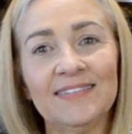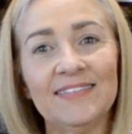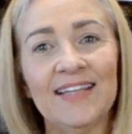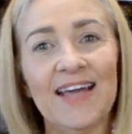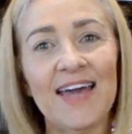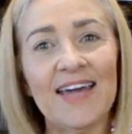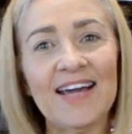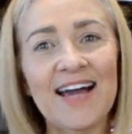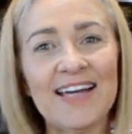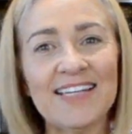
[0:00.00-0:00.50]

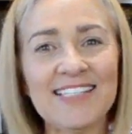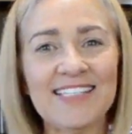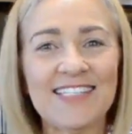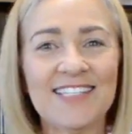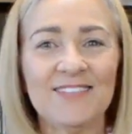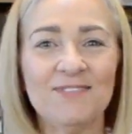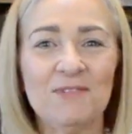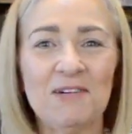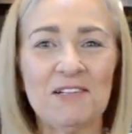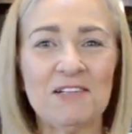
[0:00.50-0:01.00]
Hey guys,
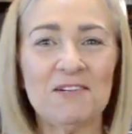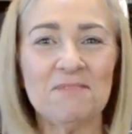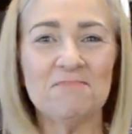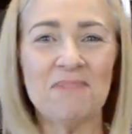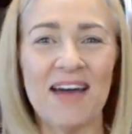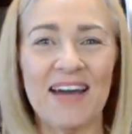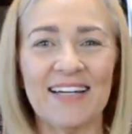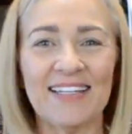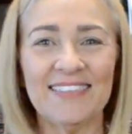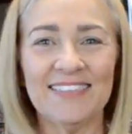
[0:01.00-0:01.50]
welcome
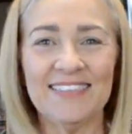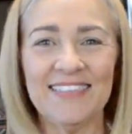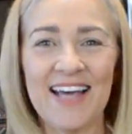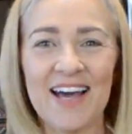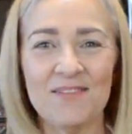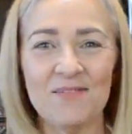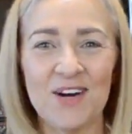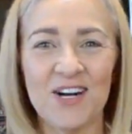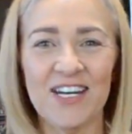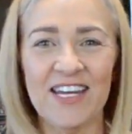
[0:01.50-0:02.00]
back.
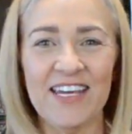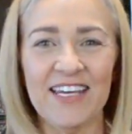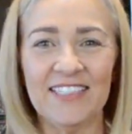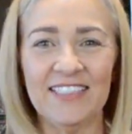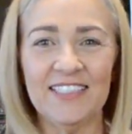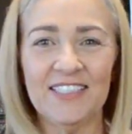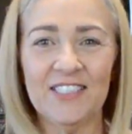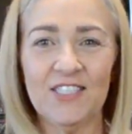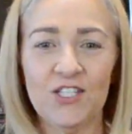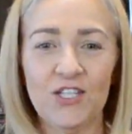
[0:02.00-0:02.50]
I'm
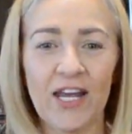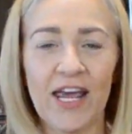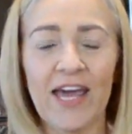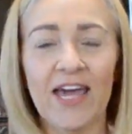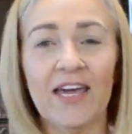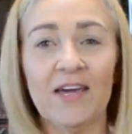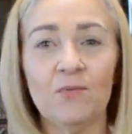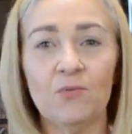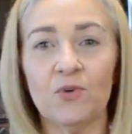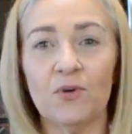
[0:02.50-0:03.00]
Arlene.
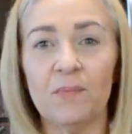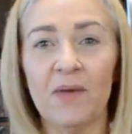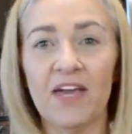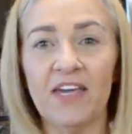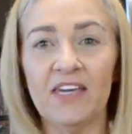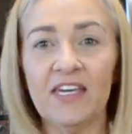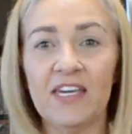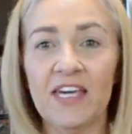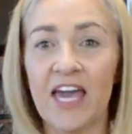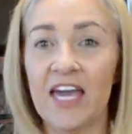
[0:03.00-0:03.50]
Today we're
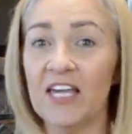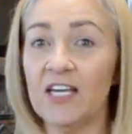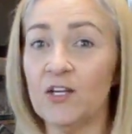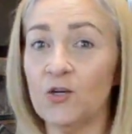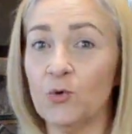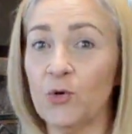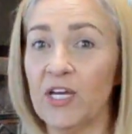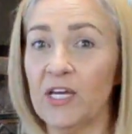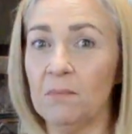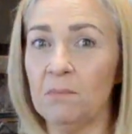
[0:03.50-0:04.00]
making a
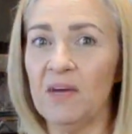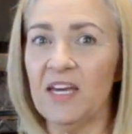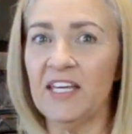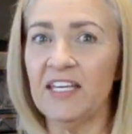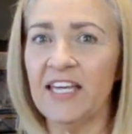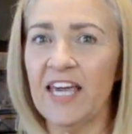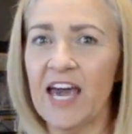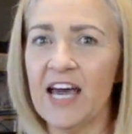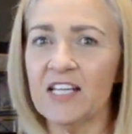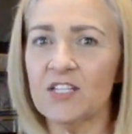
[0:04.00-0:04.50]
green
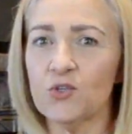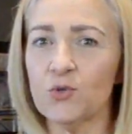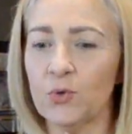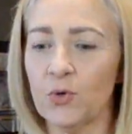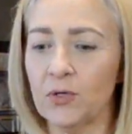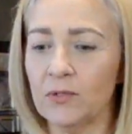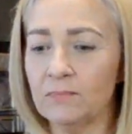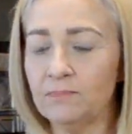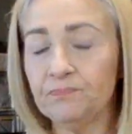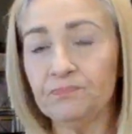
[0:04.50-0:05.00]
bean
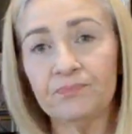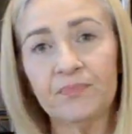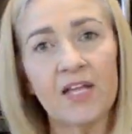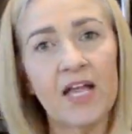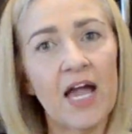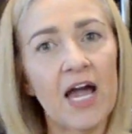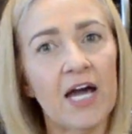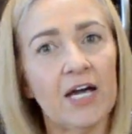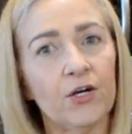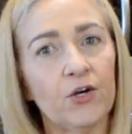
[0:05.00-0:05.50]
casserole,
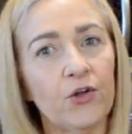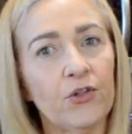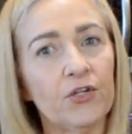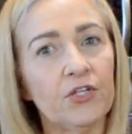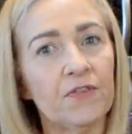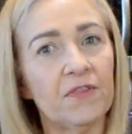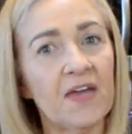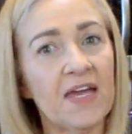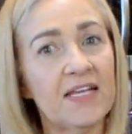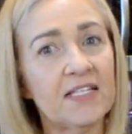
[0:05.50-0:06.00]
another
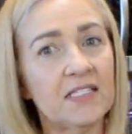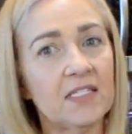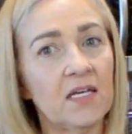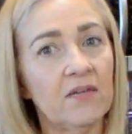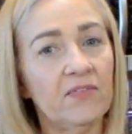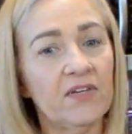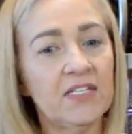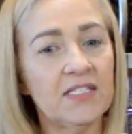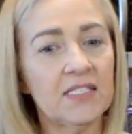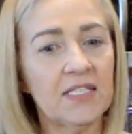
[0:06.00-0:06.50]

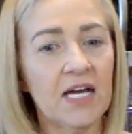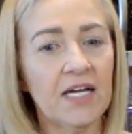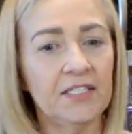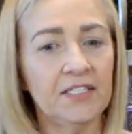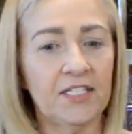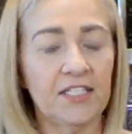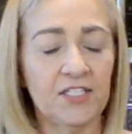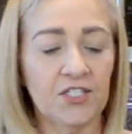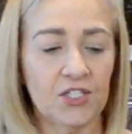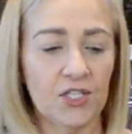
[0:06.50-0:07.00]
Thanksgiving side
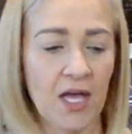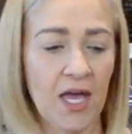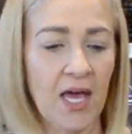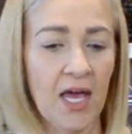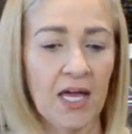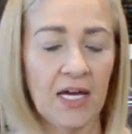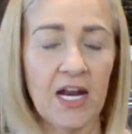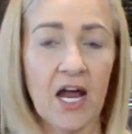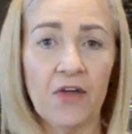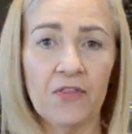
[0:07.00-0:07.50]
dish.
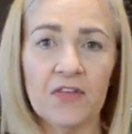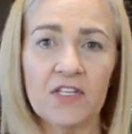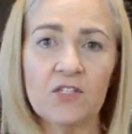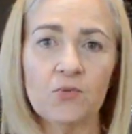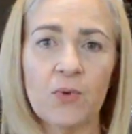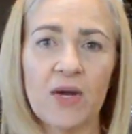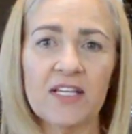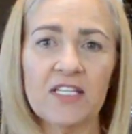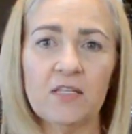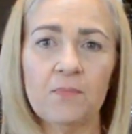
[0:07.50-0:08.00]
Now this
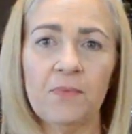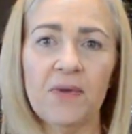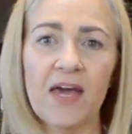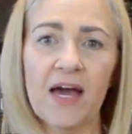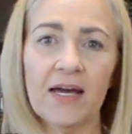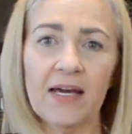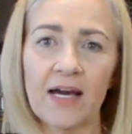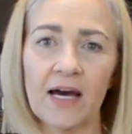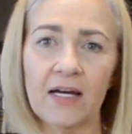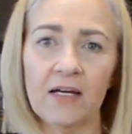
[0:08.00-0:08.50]
recipe,
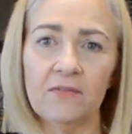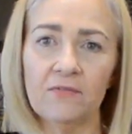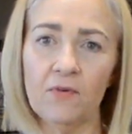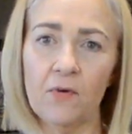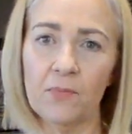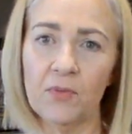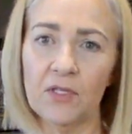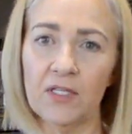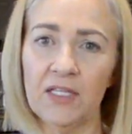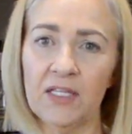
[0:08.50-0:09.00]
I got it
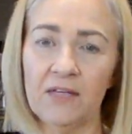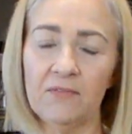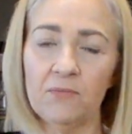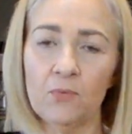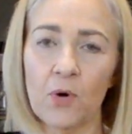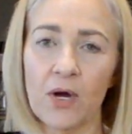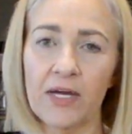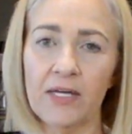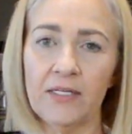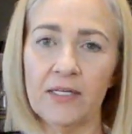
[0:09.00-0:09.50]
from the Live
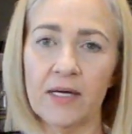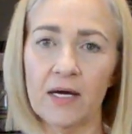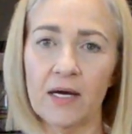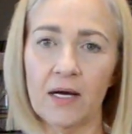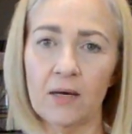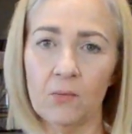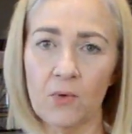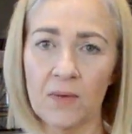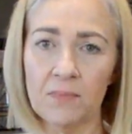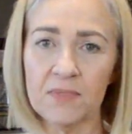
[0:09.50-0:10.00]
Right
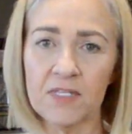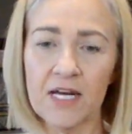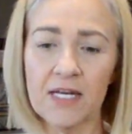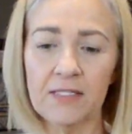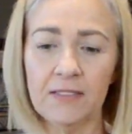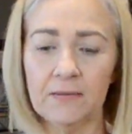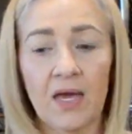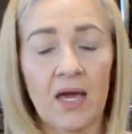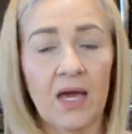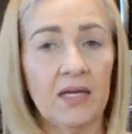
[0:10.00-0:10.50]
website.
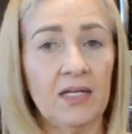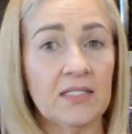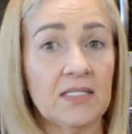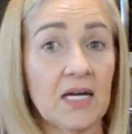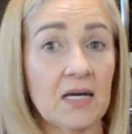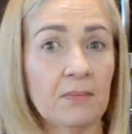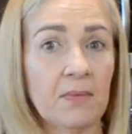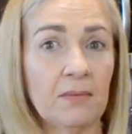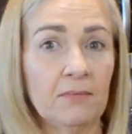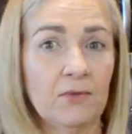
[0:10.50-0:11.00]

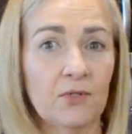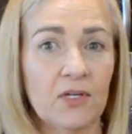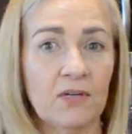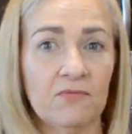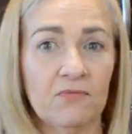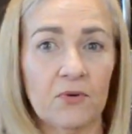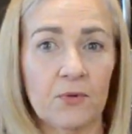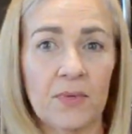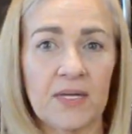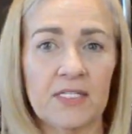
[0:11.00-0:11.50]
Anytime I'm looking
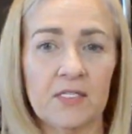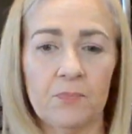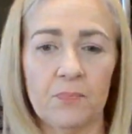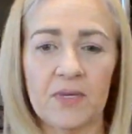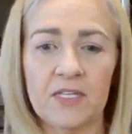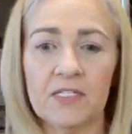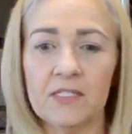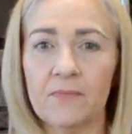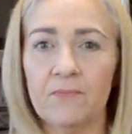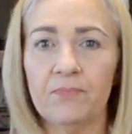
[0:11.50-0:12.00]
for
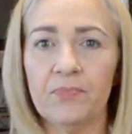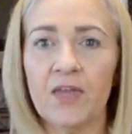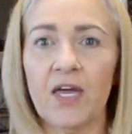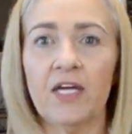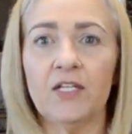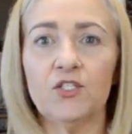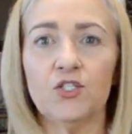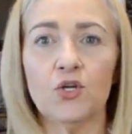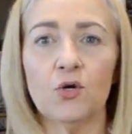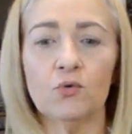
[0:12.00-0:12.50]
recipes,
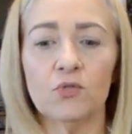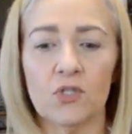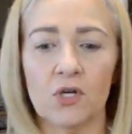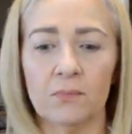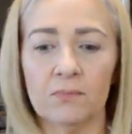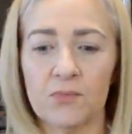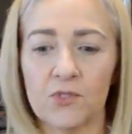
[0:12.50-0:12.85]
it shows up.